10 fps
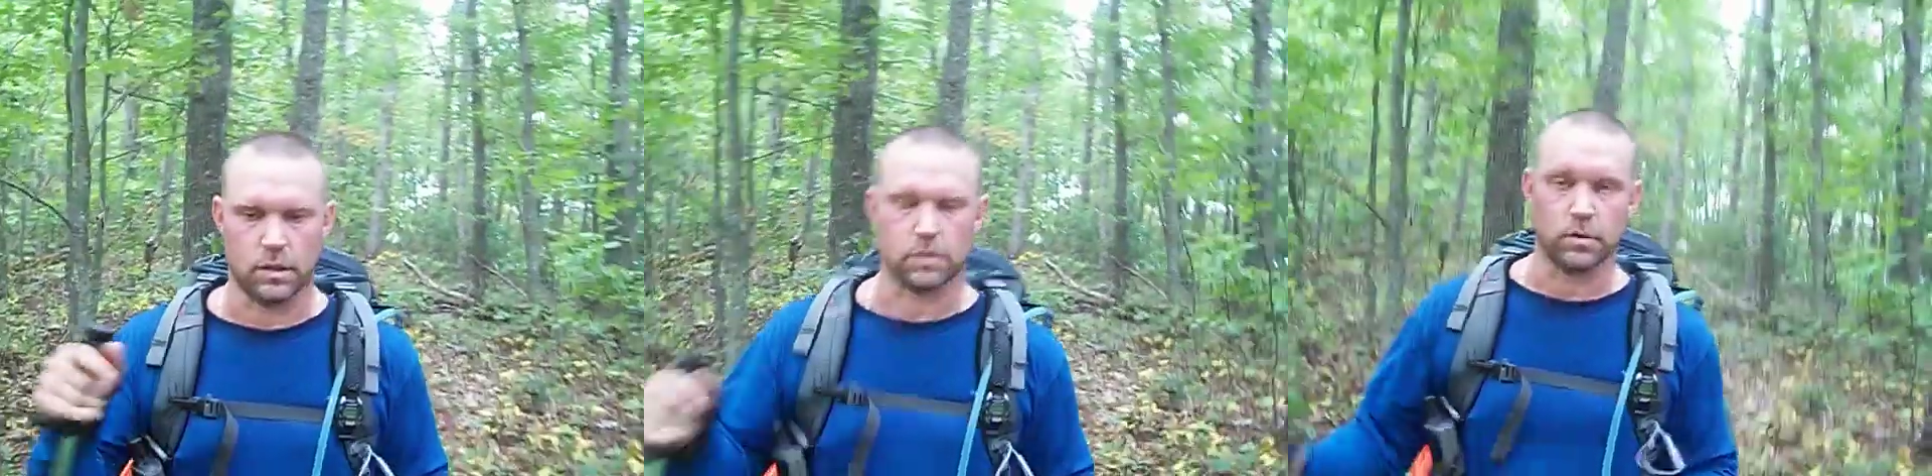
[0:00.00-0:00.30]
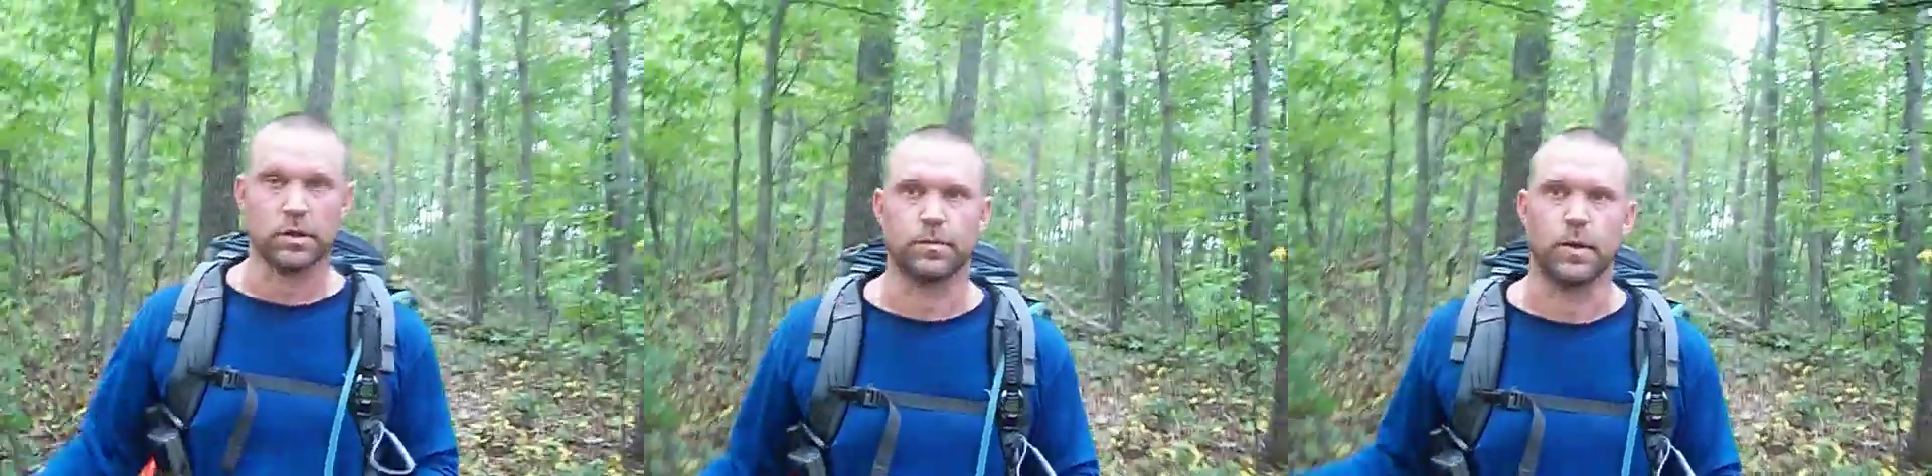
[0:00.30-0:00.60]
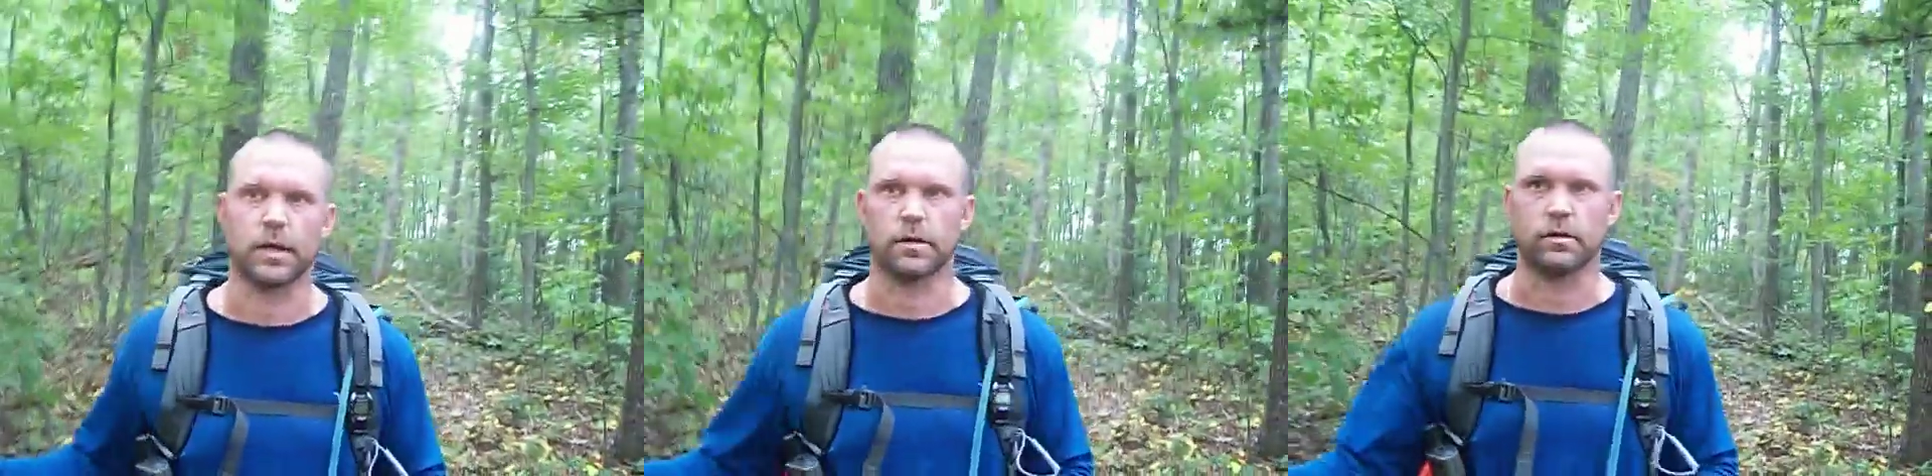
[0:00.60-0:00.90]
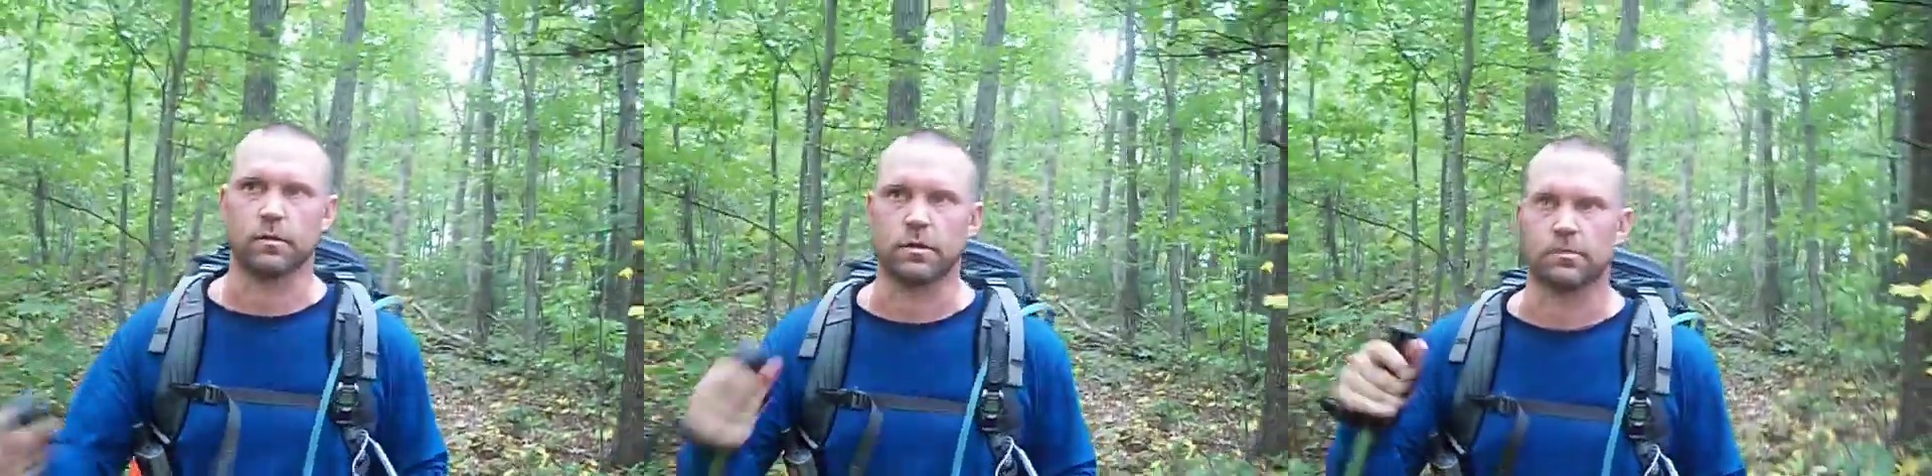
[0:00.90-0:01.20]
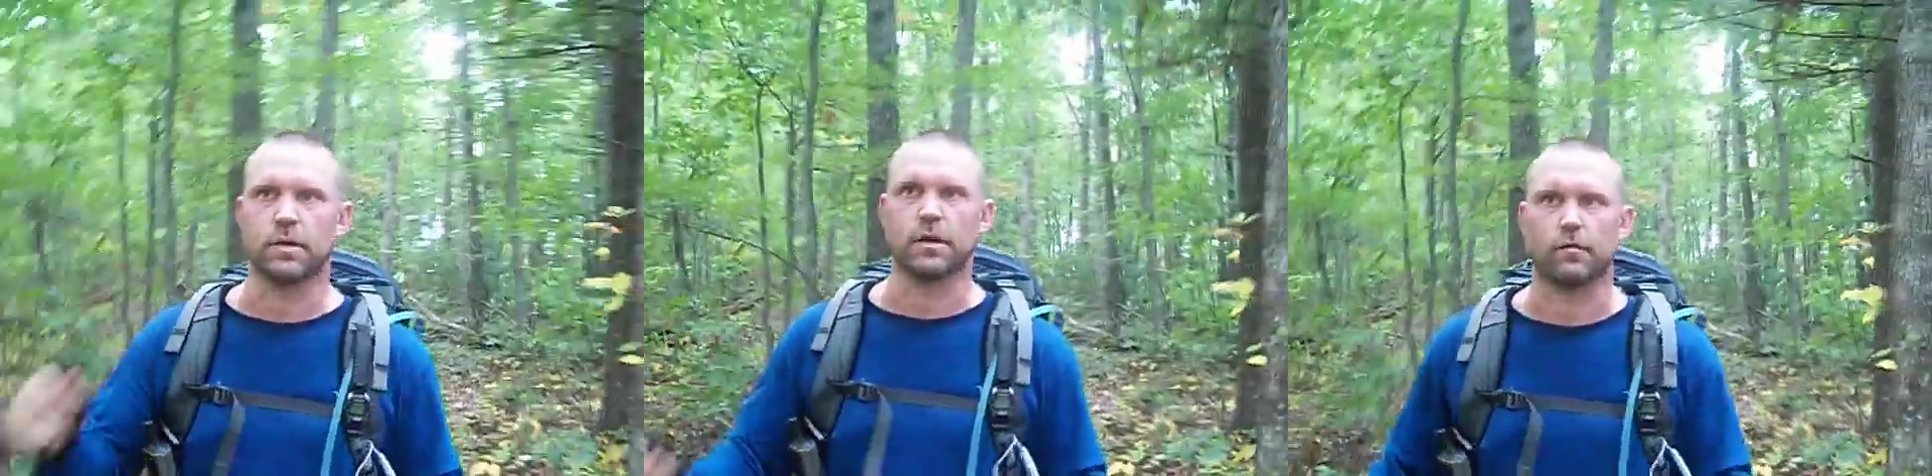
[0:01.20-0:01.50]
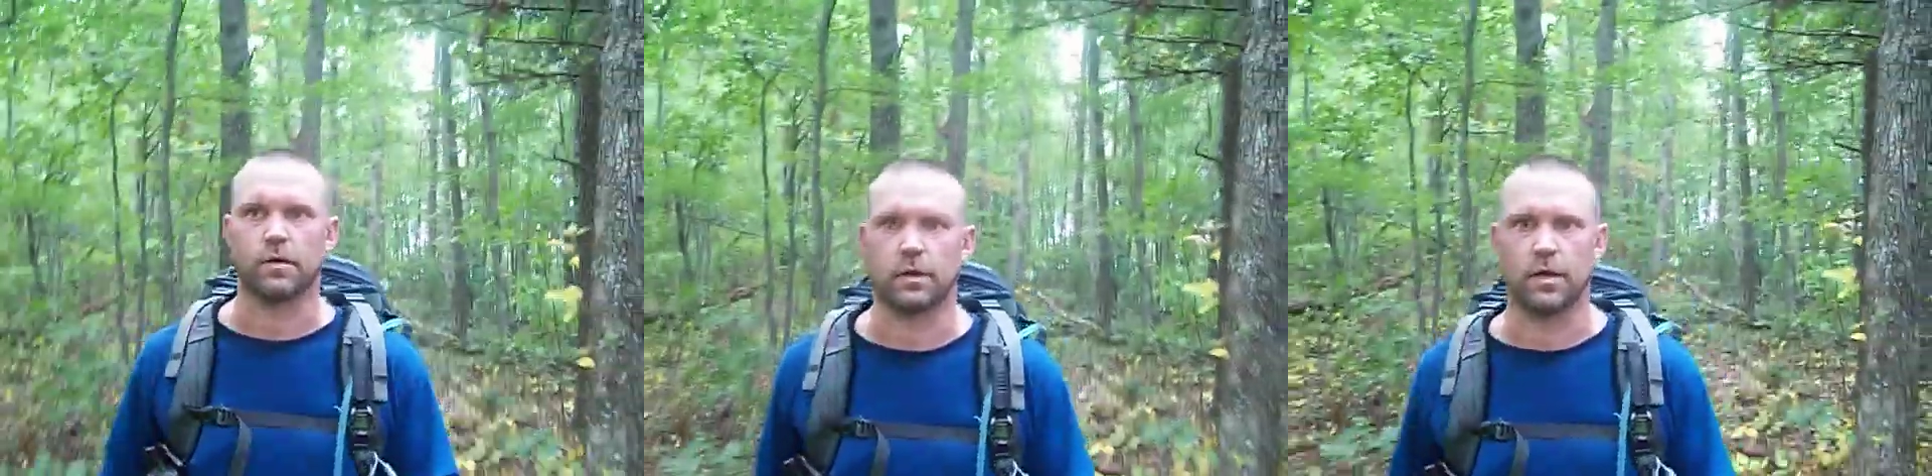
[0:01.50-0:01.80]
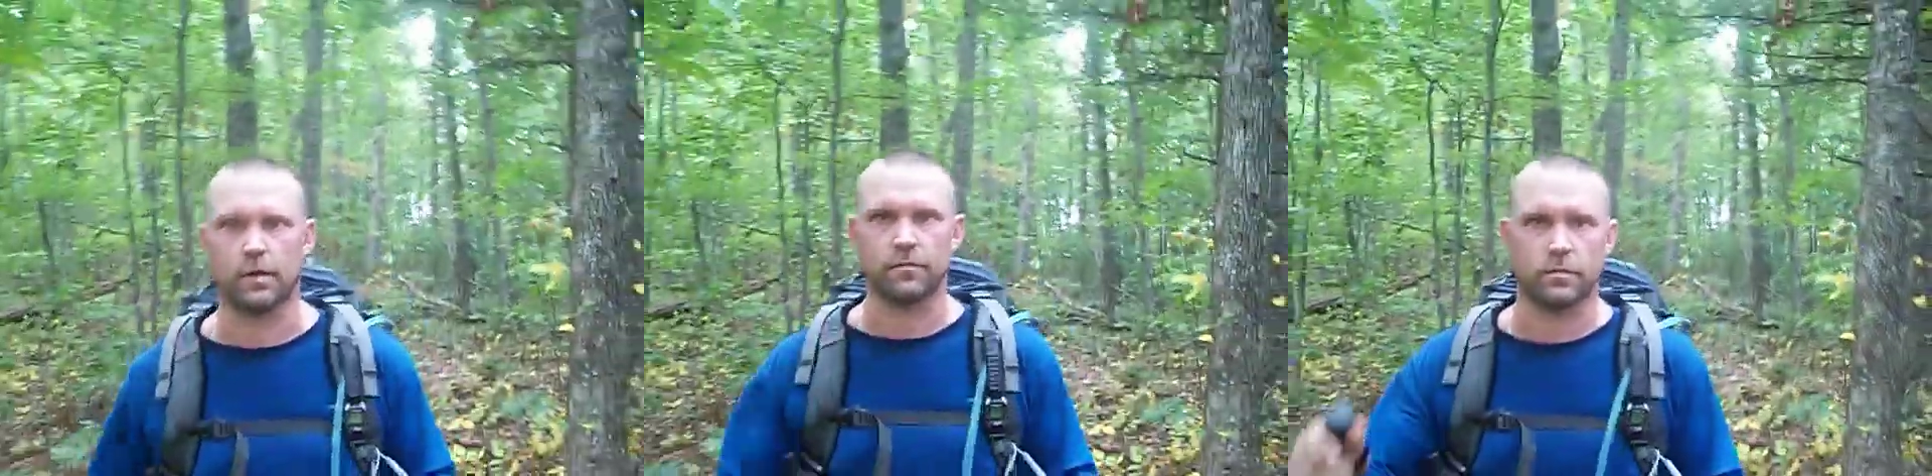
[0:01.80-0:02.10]
switchback on it, which made it very
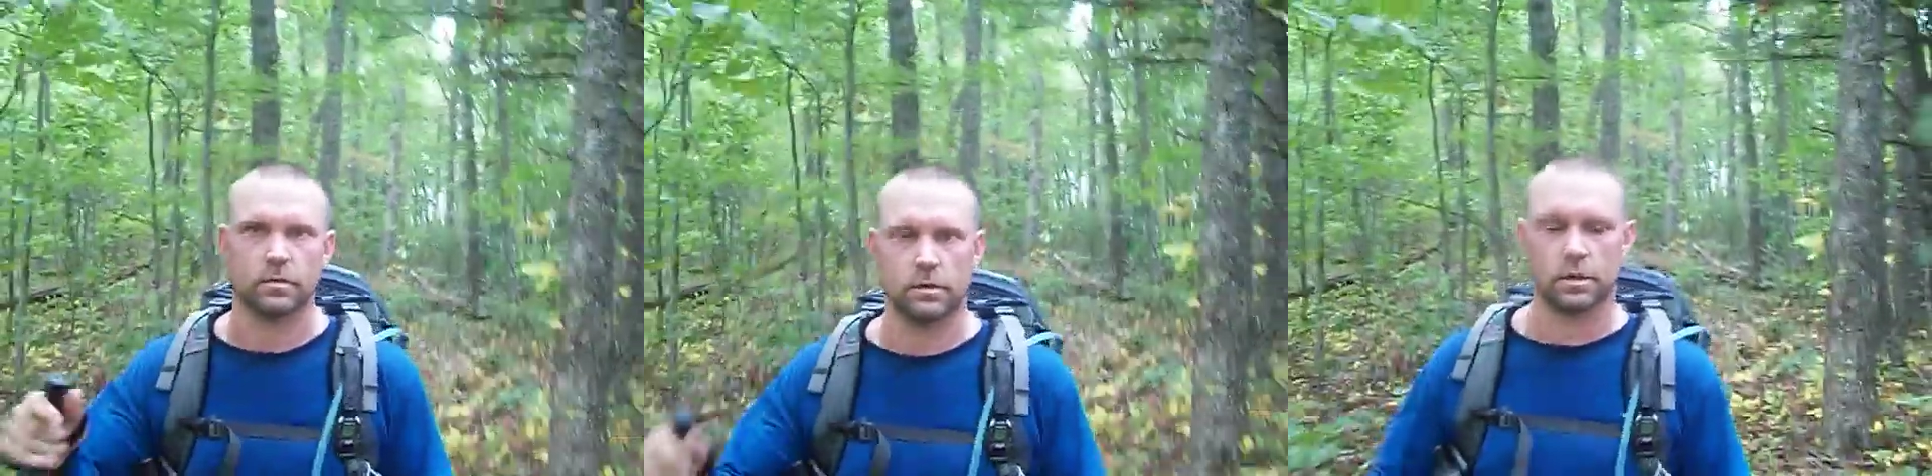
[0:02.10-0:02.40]
helpful.